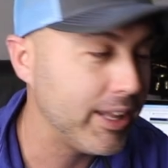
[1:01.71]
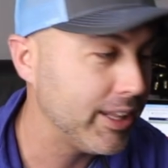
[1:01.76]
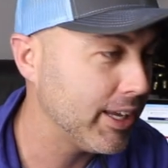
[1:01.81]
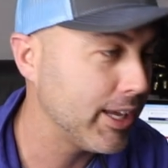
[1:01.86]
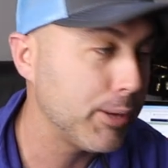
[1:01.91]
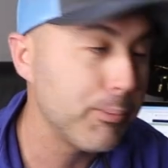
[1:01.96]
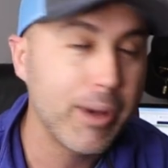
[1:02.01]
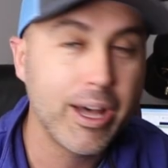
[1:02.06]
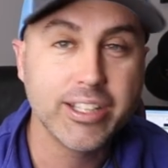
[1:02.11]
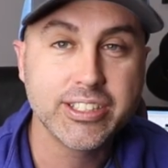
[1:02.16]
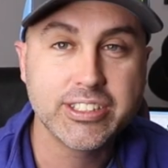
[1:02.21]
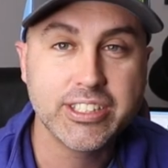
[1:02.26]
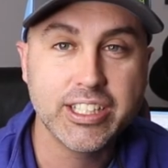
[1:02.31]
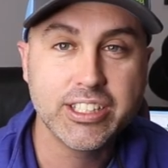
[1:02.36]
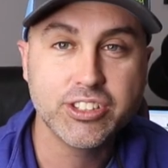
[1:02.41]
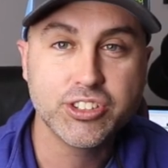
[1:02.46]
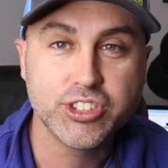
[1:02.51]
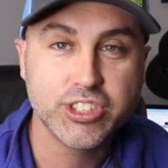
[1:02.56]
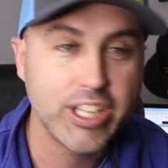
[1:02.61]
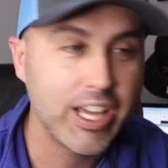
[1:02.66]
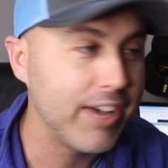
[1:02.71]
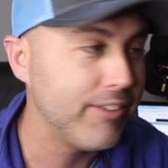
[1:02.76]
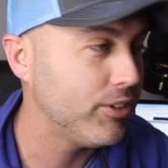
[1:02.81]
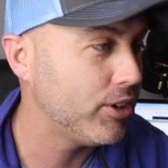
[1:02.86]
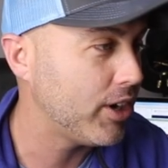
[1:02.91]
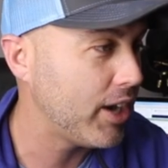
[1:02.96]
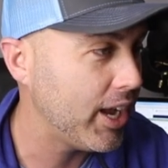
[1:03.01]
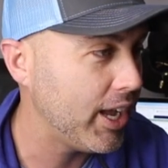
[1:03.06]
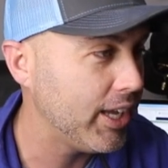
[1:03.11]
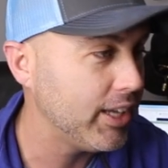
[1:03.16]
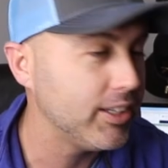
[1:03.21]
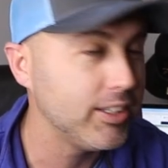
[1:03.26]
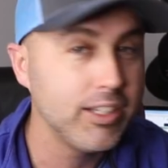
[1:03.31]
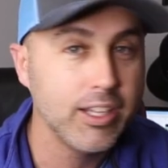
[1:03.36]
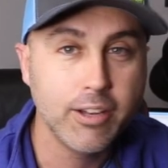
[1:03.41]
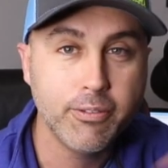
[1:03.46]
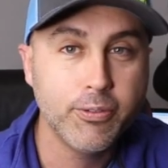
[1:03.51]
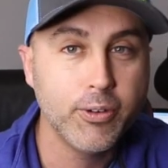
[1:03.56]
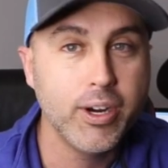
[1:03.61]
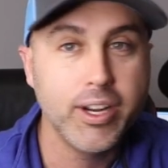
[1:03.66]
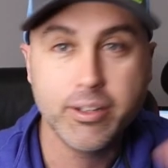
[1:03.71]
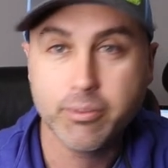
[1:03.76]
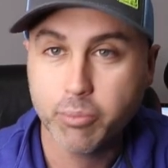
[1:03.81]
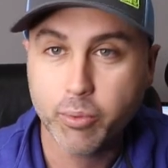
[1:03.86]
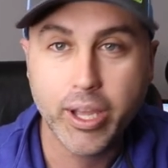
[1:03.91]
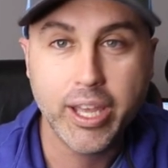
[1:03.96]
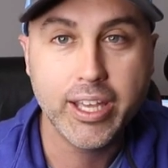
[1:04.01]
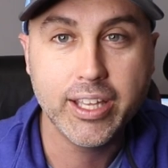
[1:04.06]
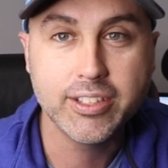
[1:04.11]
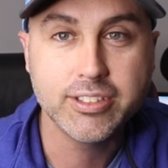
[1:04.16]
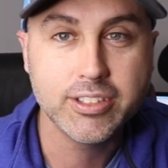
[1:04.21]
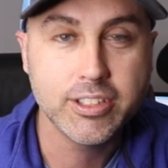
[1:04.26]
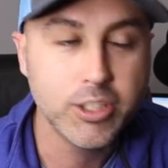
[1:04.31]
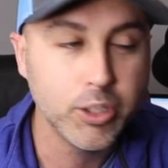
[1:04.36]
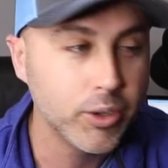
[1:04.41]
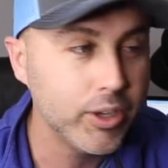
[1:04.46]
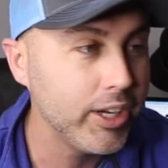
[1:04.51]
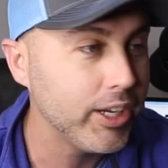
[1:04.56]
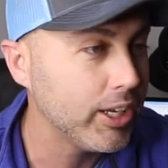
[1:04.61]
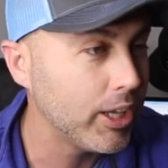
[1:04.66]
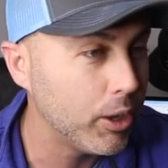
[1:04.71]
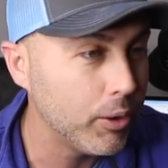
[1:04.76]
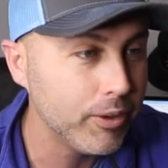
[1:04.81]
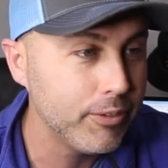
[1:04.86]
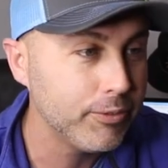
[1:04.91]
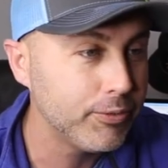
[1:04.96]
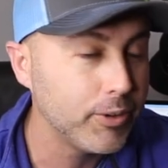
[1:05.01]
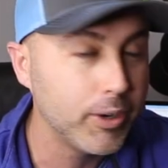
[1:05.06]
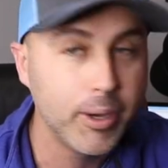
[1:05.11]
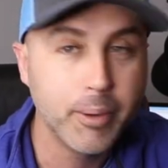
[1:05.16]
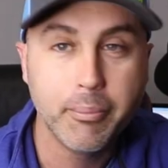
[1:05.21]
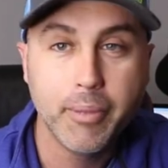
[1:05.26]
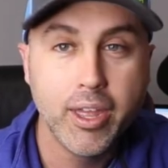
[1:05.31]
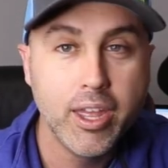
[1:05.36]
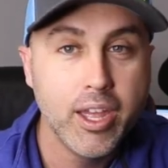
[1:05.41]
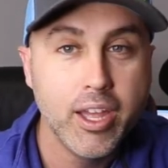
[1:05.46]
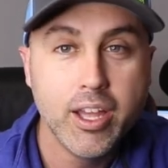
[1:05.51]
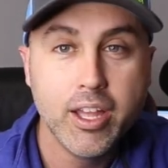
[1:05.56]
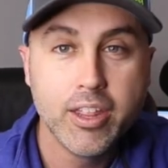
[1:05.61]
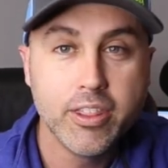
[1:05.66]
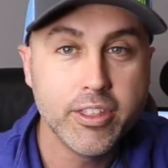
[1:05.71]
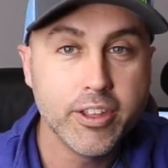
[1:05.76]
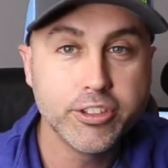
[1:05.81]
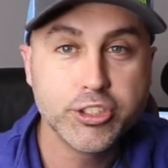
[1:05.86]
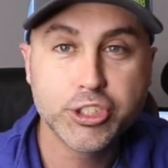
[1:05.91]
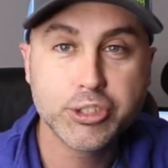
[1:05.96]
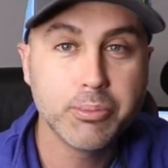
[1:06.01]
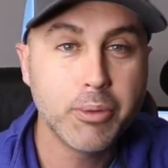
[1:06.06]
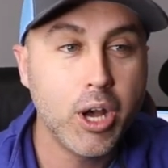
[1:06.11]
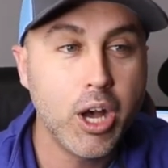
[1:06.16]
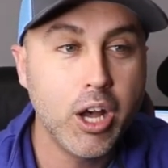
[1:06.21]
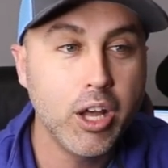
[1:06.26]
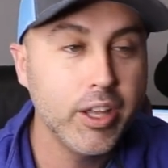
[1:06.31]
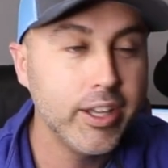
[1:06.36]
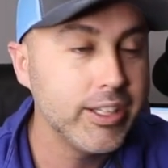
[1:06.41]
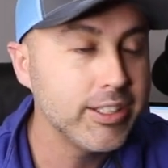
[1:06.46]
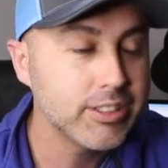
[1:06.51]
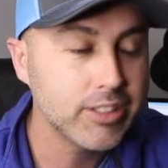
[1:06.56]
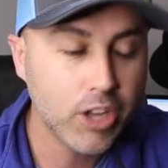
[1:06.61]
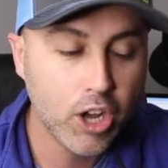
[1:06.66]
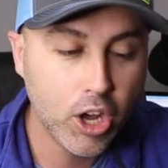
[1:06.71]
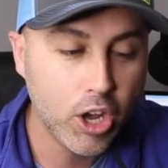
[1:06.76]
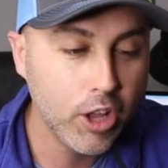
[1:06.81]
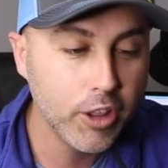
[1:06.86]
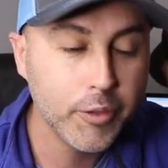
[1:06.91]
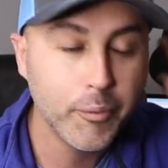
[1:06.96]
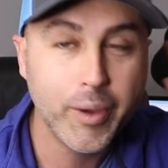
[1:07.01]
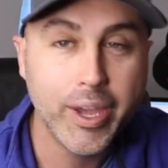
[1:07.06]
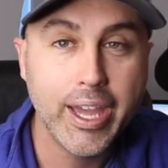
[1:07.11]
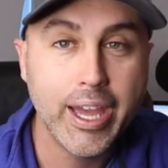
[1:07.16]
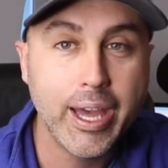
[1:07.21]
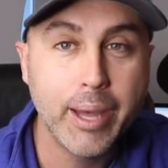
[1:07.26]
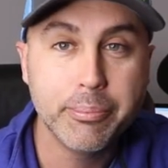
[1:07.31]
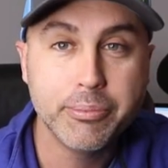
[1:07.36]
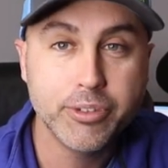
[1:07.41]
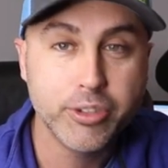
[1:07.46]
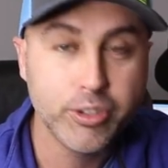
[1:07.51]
I think about six or seven or eight different ways of doing it, going from the smallest all the way up